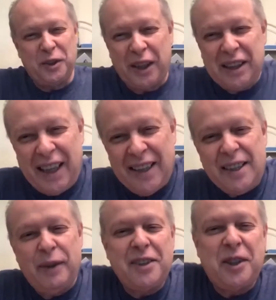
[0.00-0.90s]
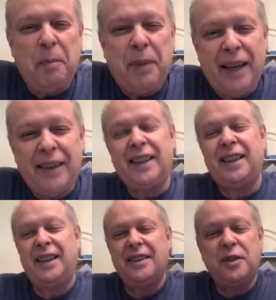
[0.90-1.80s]
a class of osteopathic
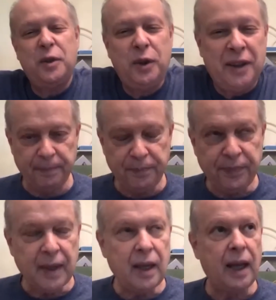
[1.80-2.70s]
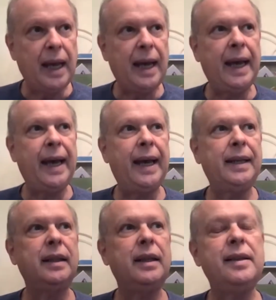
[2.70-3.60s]
students.
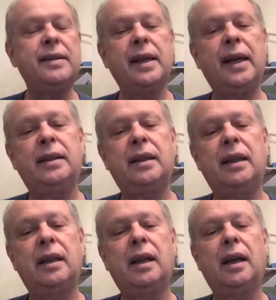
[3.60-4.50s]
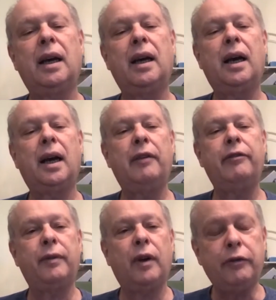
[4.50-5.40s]
And he said, "I've
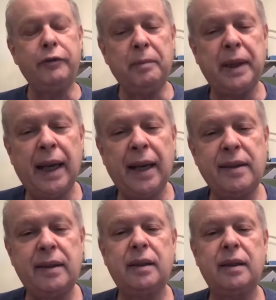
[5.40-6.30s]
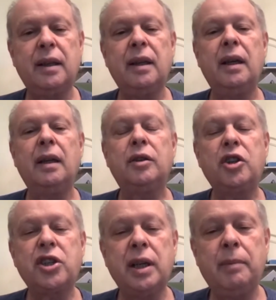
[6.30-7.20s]
often been asked to
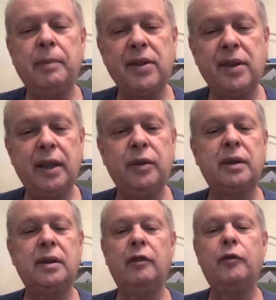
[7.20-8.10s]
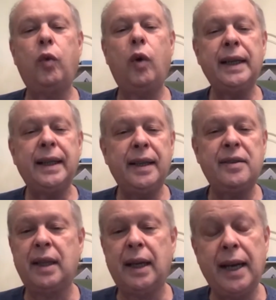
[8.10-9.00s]
share my secret of what it is
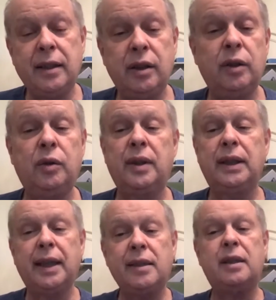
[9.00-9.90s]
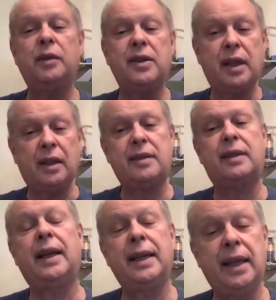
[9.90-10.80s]
that I do that gets the results that
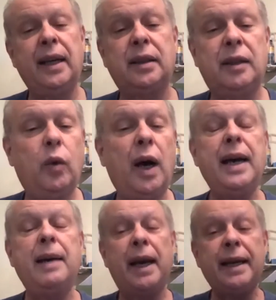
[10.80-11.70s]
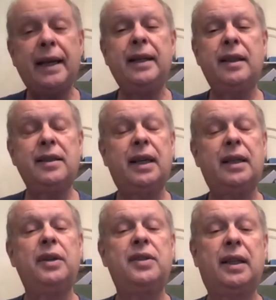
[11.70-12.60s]
I get. And why am I getting these kind of
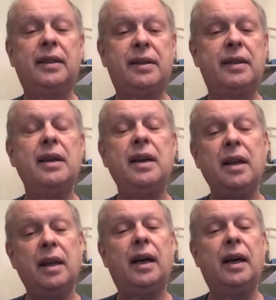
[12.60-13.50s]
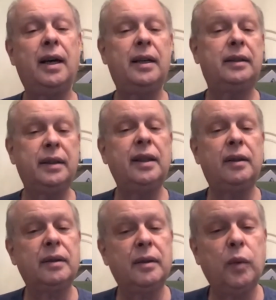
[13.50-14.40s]
results? Uh, you know,
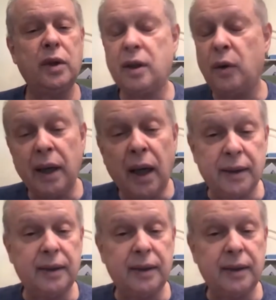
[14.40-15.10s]
what's going on?"